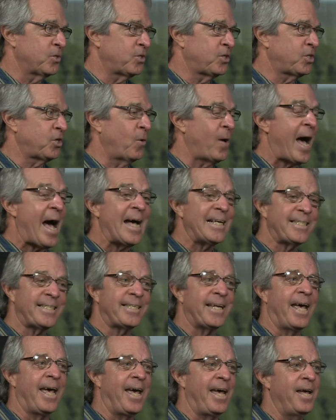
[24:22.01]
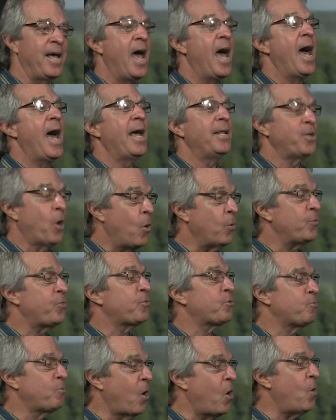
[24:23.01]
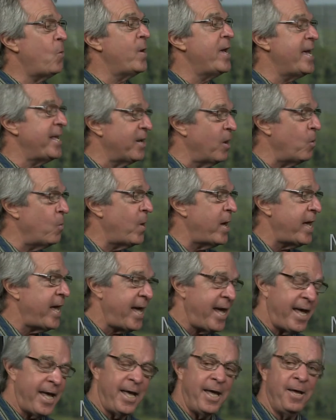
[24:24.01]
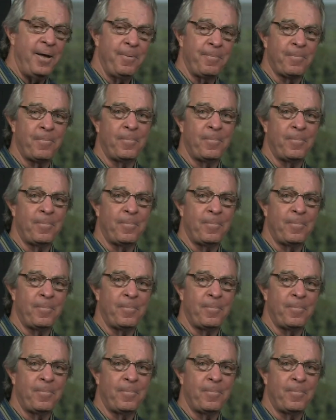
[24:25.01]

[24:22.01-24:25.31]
So I say, don't throw it away.